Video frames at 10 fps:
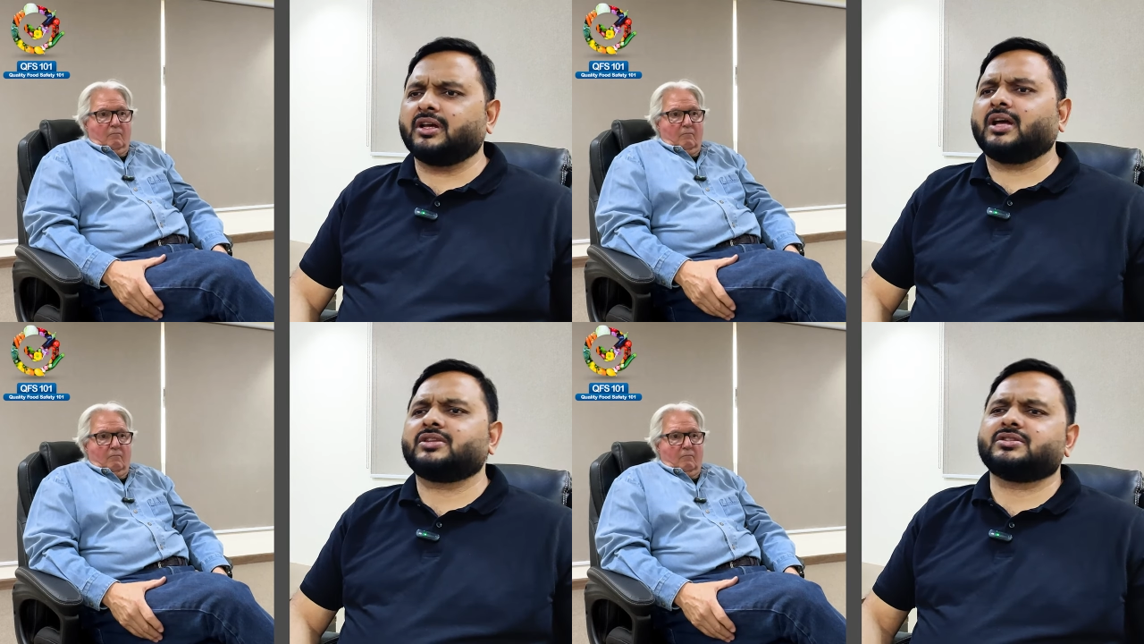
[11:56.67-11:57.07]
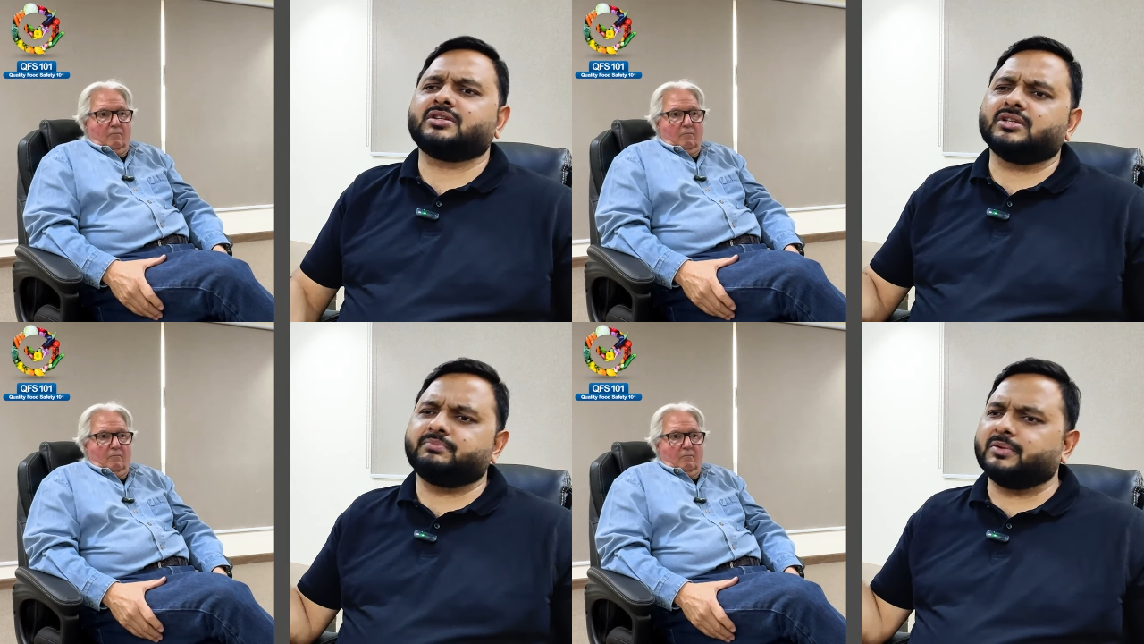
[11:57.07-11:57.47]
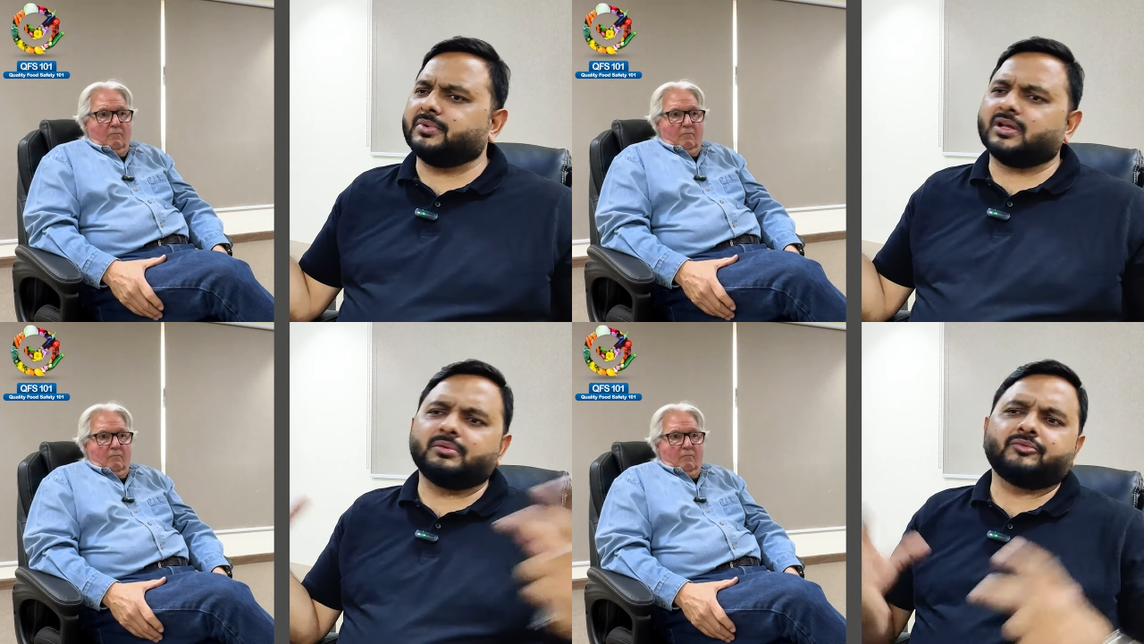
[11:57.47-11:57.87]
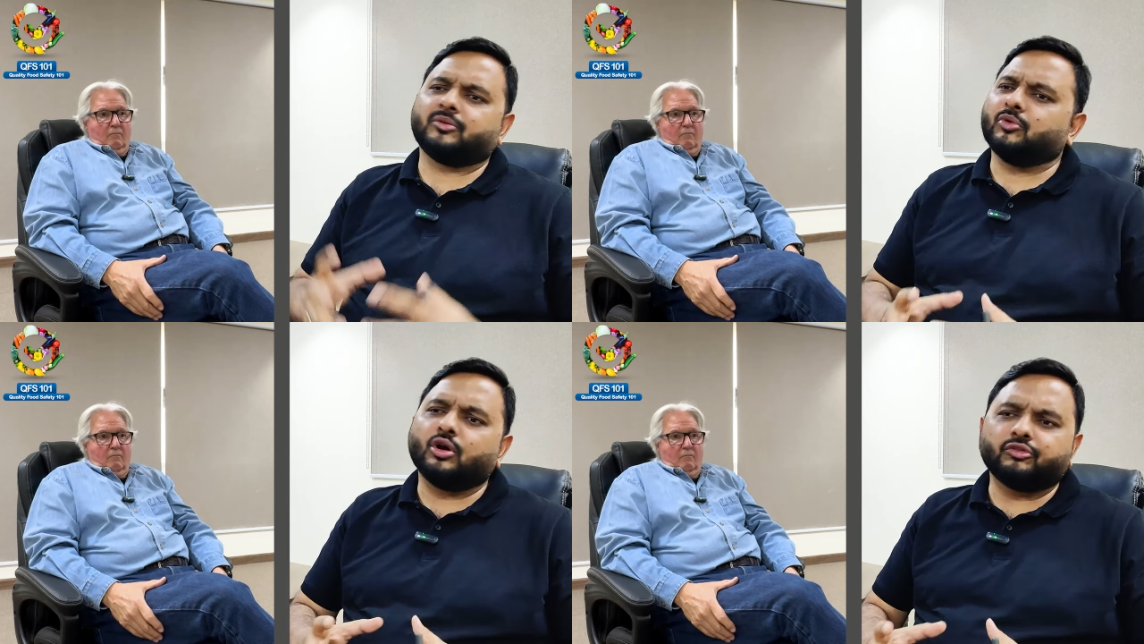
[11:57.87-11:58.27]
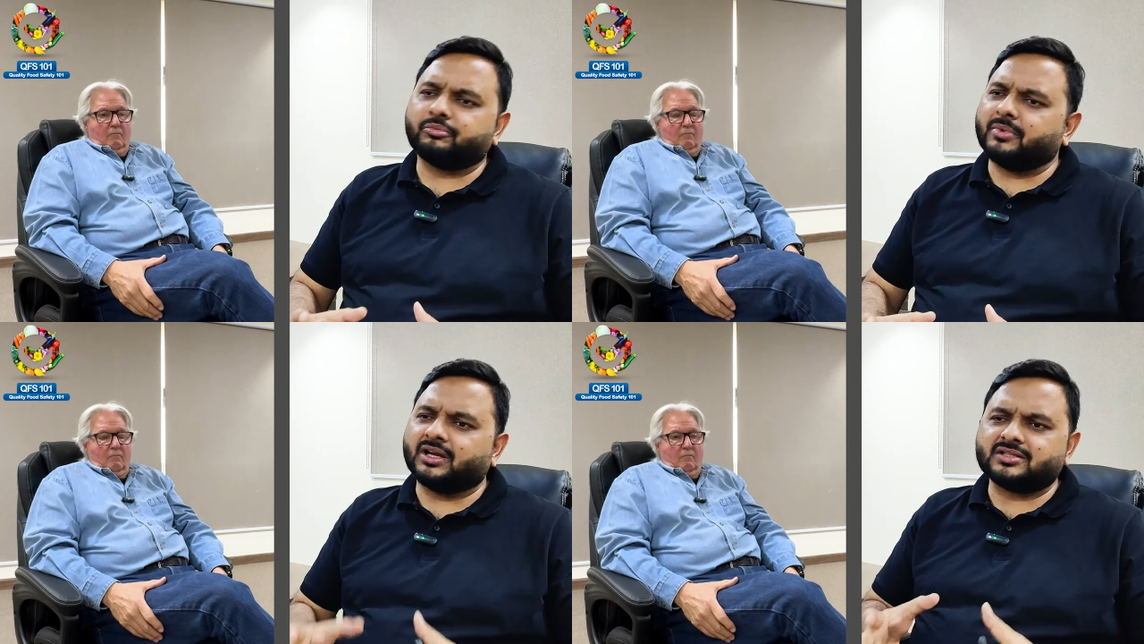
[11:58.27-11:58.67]
Speaker 1: Karachi, people coming from all
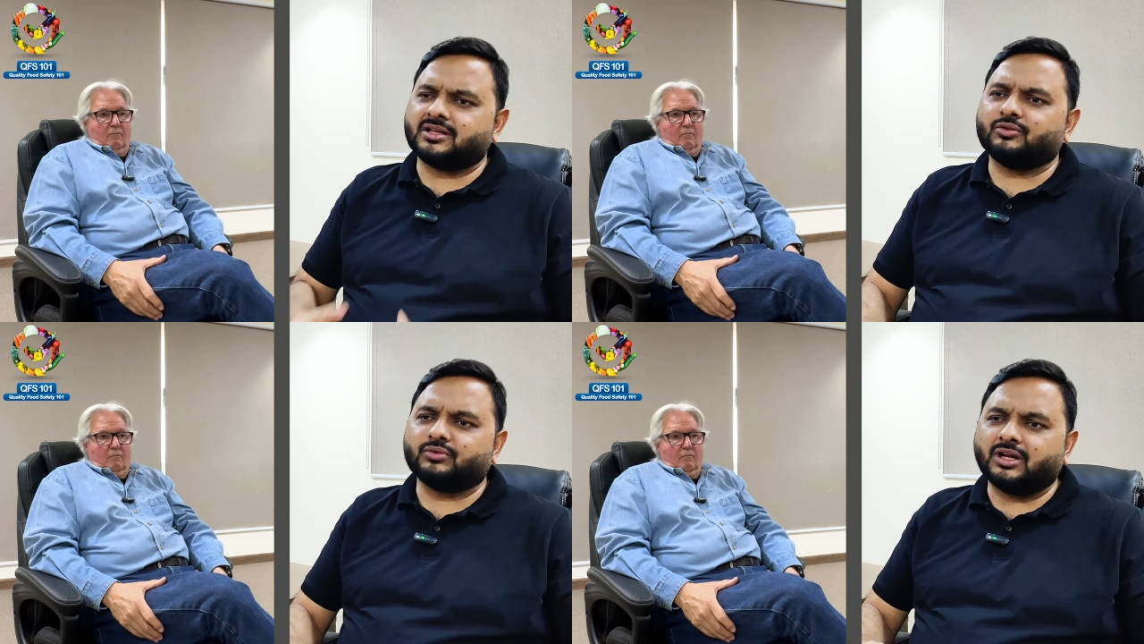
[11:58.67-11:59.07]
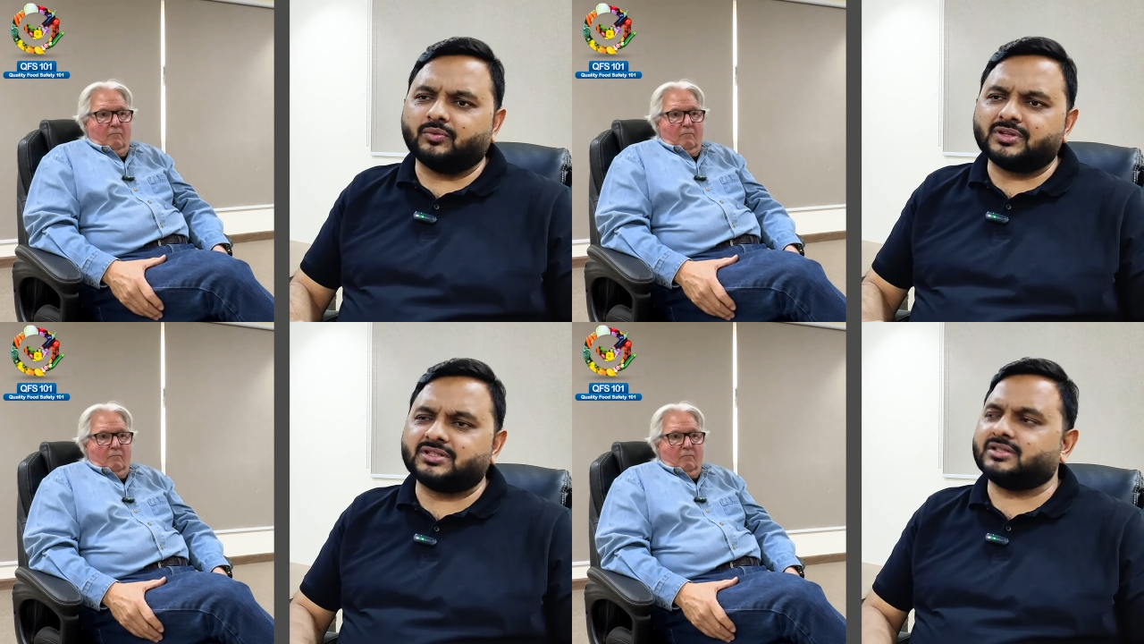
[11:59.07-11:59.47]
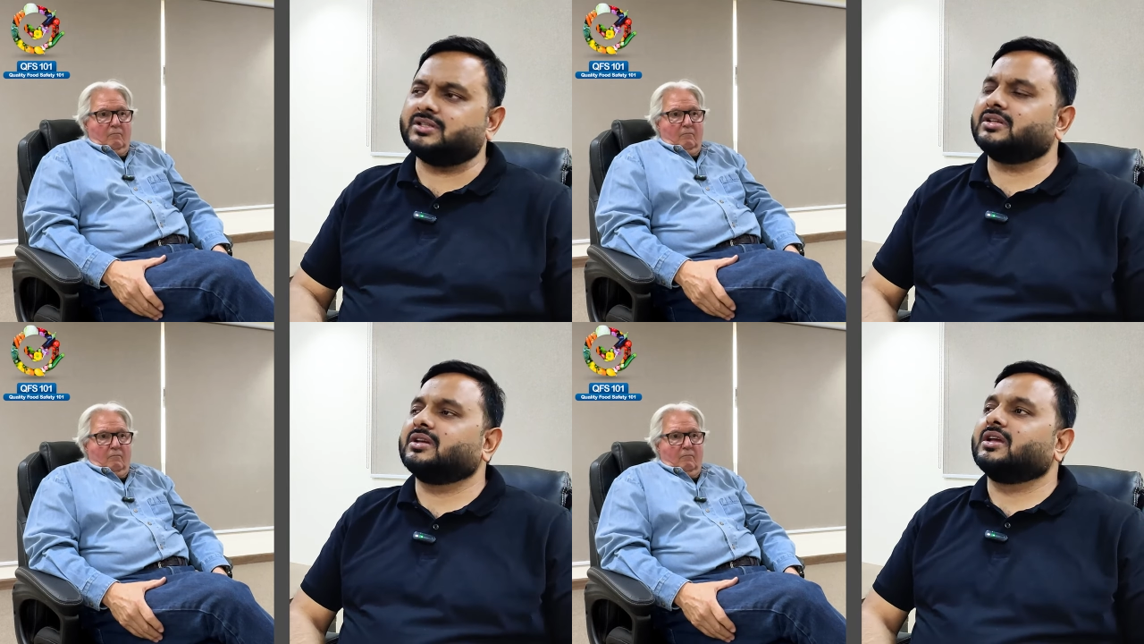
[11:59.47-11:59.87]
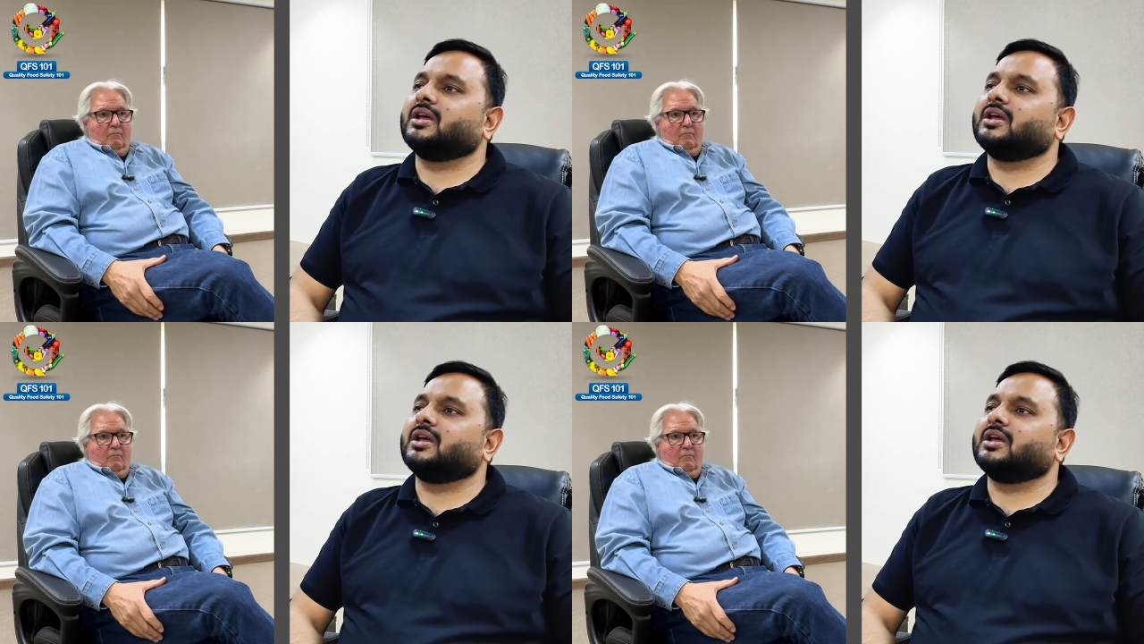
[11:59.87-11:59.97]
over Pakistan to that one city.